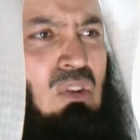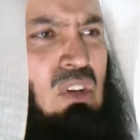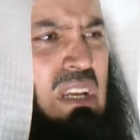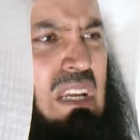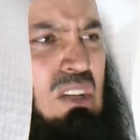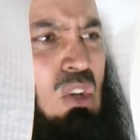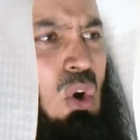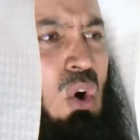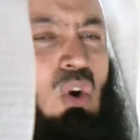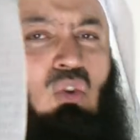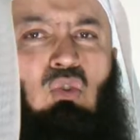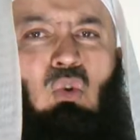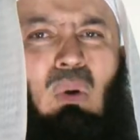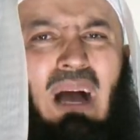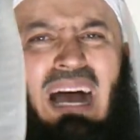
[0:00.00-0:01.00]
read your
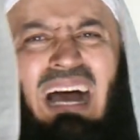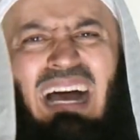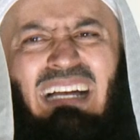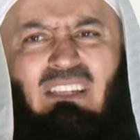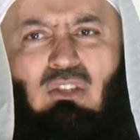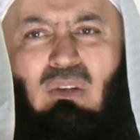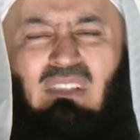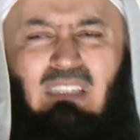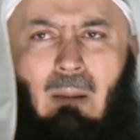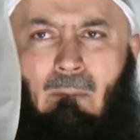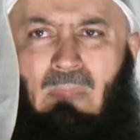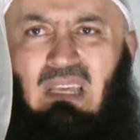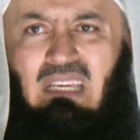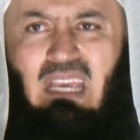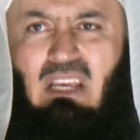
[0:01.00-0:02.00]
du'as, your
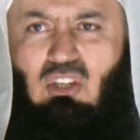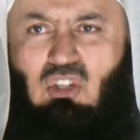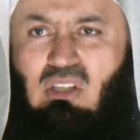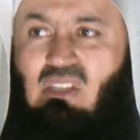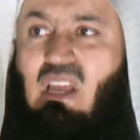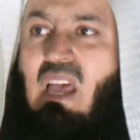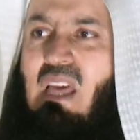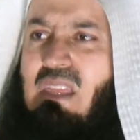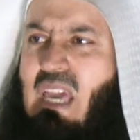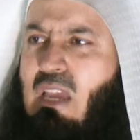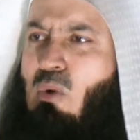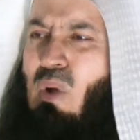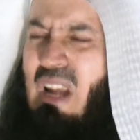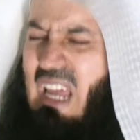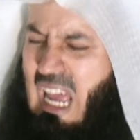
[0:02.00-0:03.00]
supplications. They
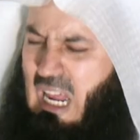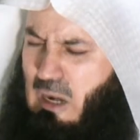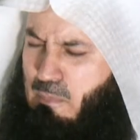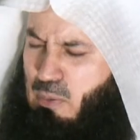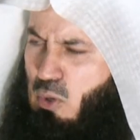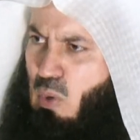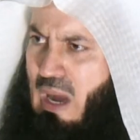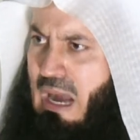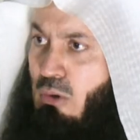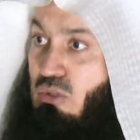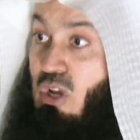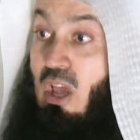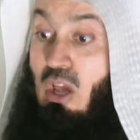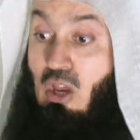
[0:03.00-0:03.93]
will help you out.